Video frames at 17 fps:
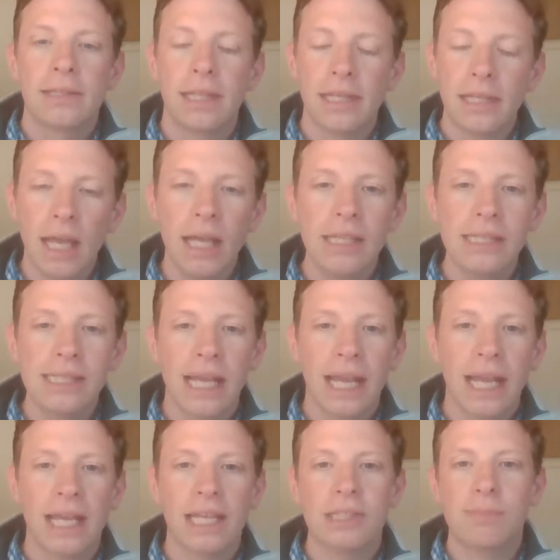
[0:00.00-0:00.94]
The last
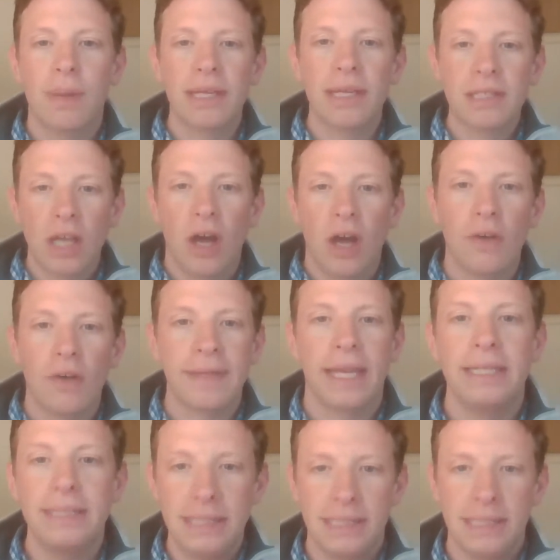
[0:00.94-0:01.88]
aspect of
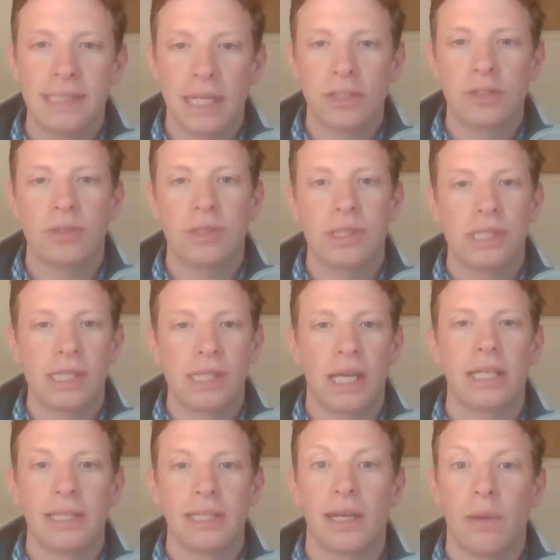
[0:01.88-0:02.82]
18th century
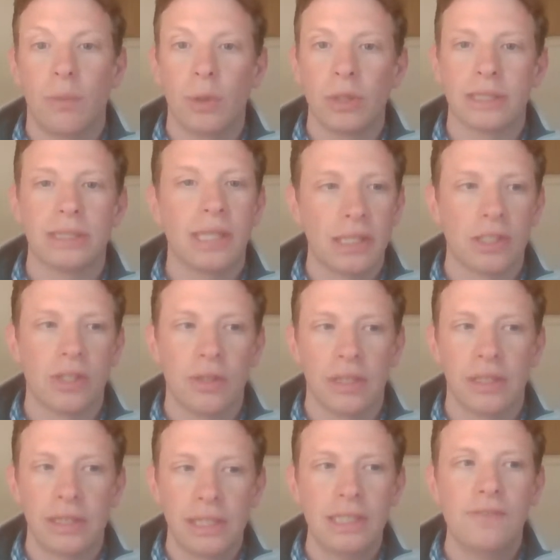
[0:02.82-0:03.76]
society that I want to touch on
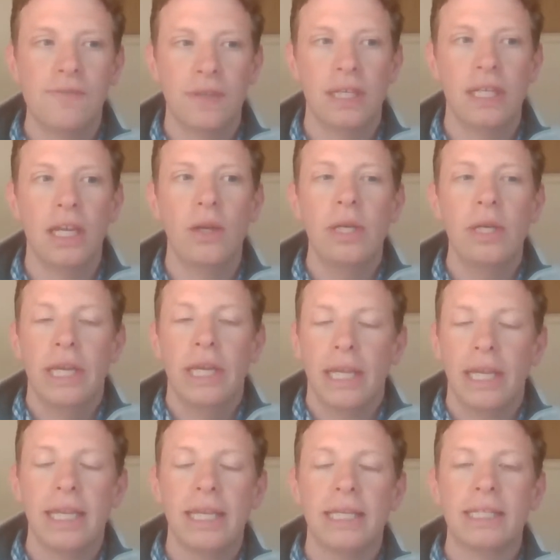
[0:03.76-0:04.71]
in this video
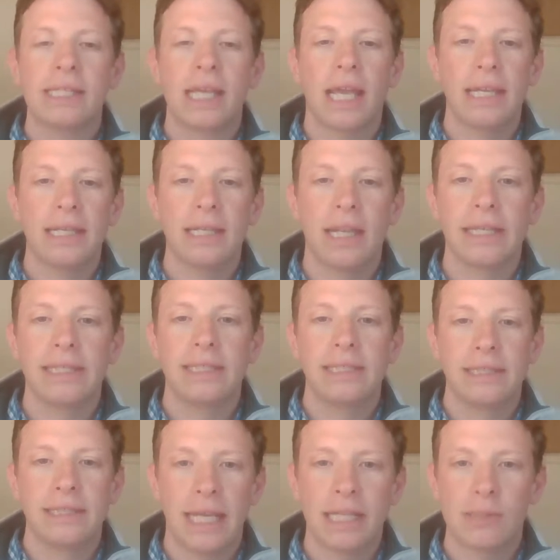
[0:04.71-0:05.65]
is
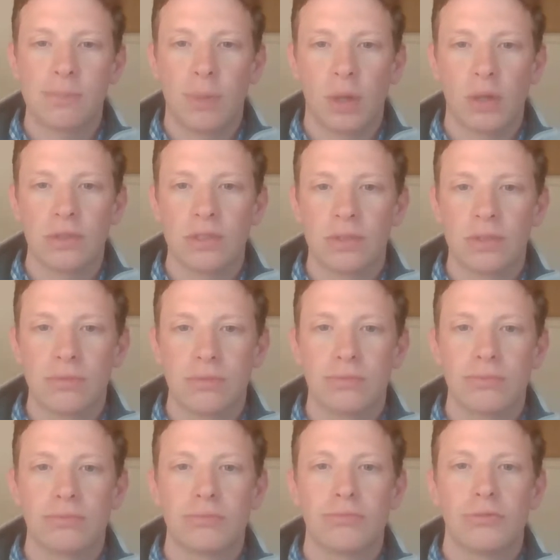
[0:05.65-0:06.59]
Enlightened Despots.
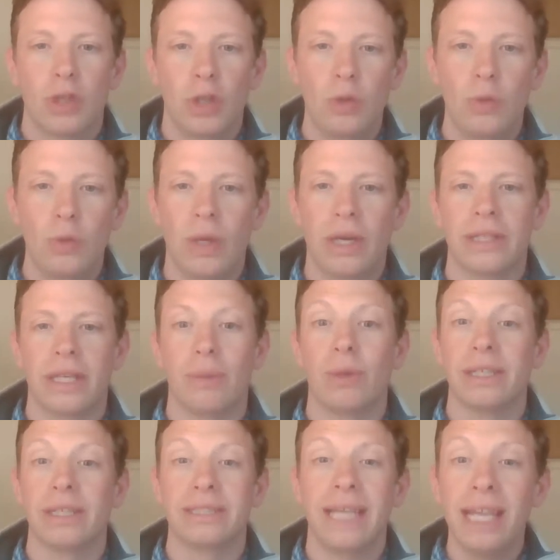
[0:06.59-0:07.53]
Who were they?
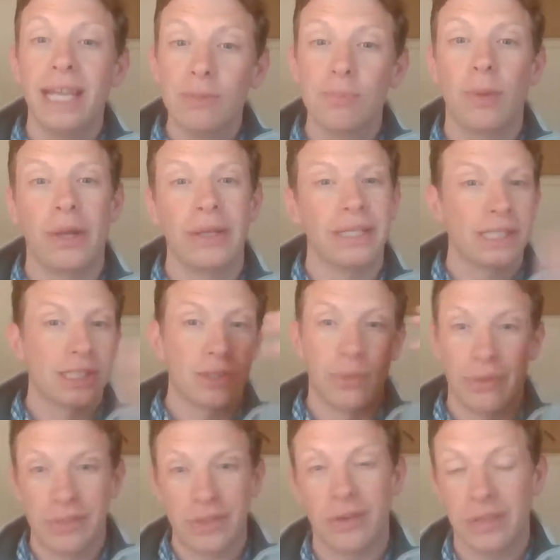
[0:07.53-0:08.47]
Well, a despot is an
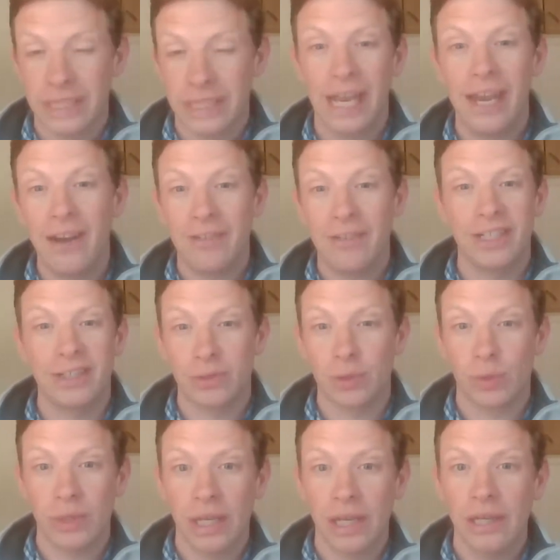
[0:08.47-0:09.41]
authoritarian
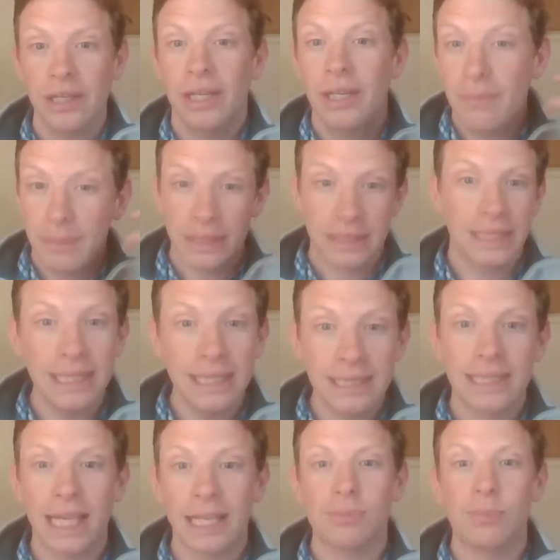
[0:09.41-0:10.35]
ruler, but
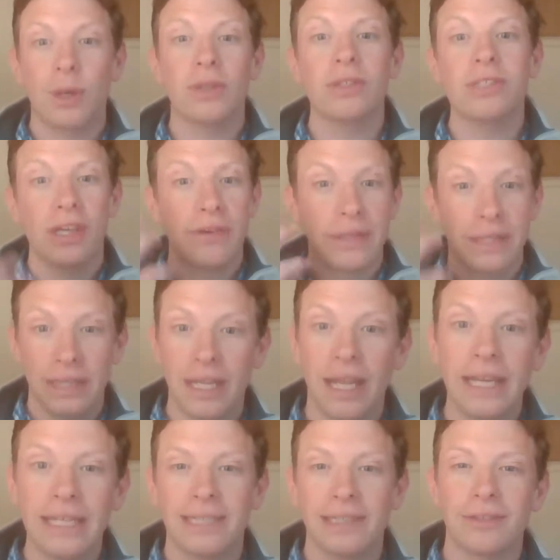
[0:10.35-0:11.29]
these despots are
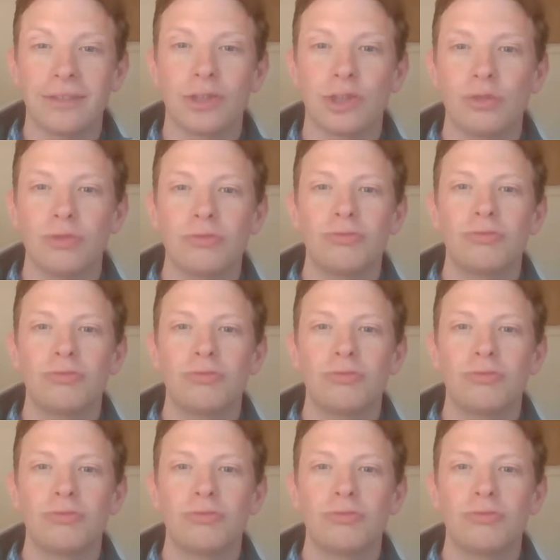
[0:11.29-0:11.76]
enlightened.